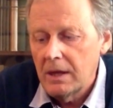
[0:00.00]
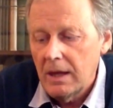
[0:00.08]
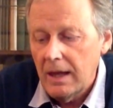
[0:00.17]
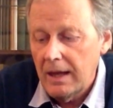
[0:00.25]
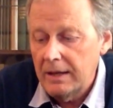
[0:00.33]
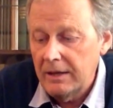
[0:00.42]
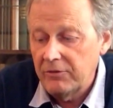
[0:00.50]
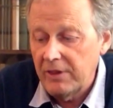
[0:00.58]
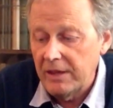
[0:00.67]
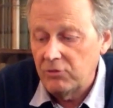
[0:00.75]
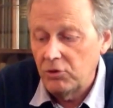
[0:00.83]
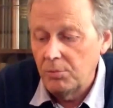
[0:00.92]
and it's their
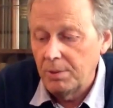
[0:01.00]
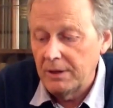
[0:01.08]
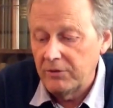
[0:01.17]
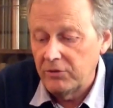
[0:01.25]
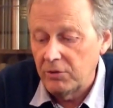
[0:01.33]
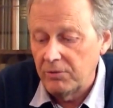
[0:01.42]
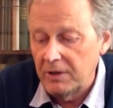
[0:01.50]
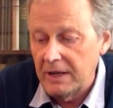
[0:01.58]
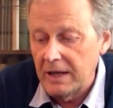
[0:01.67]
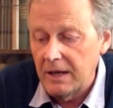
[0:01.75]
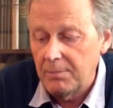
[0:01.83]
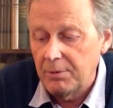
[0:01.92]
Jubilee
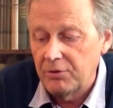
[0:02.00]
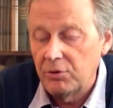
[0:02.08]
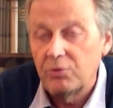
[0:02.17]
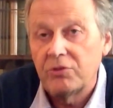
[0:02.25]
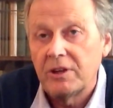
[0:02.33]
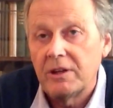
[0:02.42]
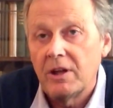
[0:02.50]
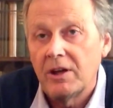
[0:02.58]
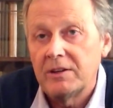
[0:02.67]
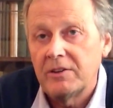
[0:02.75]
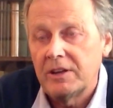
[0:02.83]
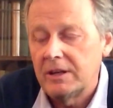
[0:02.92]
Souvenir, produced in
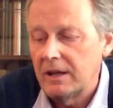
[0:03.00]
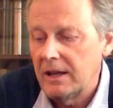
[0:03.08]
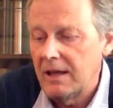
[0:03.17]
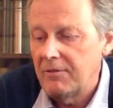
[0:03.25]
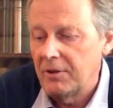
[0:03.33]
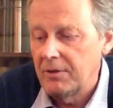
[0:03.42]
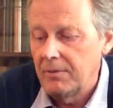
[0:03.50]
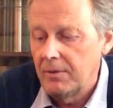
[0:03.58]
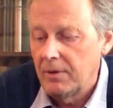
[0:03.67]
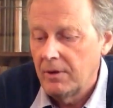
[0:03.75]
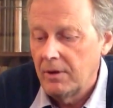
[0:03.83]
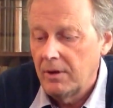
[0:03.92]
1911.
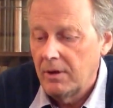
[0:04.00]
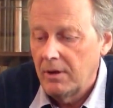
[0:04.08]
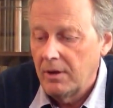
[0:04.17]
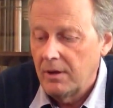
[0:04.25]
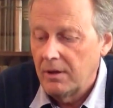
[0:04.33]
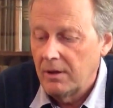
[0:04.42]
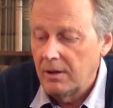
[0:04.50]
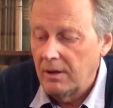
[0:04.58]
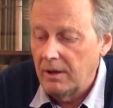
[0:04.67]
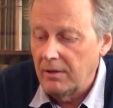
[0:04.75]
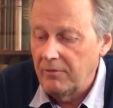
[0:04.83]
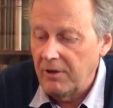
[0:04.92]

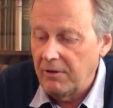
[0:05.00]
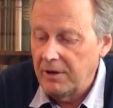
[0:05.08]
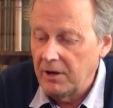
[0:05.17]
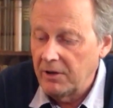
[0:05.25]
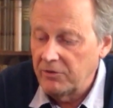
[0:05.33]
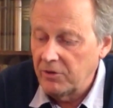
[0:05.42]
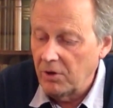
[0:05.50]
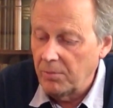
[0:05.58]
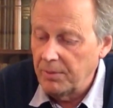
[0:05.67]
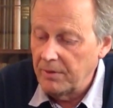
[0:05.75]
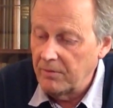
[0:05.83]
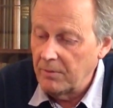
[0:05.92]
A very nice
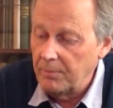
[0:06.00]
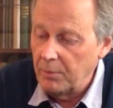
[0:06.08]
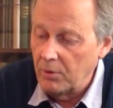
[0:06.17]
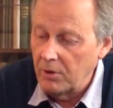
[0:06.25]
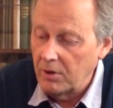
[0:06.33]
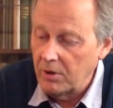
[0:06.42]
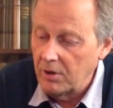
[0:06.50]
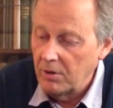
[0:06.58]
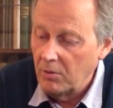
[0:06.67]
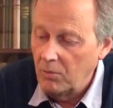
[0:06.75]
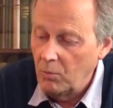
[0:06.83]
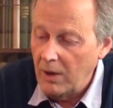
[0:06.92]
copy of the book,
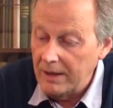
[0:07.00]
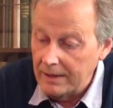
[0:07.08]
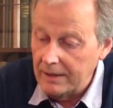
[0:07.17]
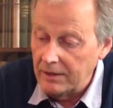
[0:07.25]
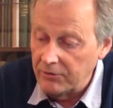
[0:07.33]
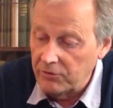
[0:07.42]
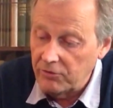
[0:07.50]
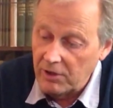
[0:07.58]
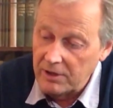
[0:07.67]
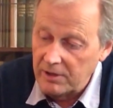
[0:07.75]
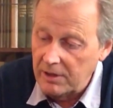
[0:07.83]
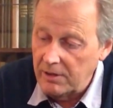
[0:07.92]
well
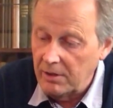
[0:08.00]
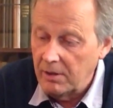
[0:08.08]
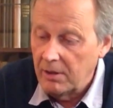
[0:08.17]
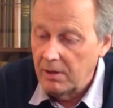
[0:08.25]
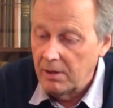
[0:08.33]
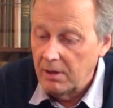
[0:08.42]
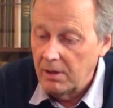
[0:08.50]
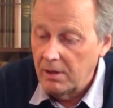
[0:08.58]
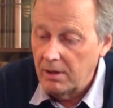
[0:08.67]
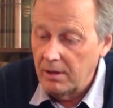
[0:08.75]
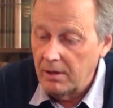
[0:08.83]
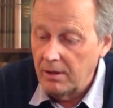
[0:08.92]
illustrated,
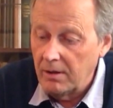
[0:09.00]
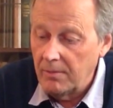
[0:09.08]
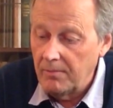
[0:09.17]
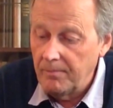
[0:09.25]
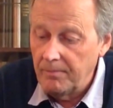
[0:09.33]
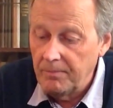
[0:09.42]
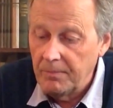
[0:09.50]
the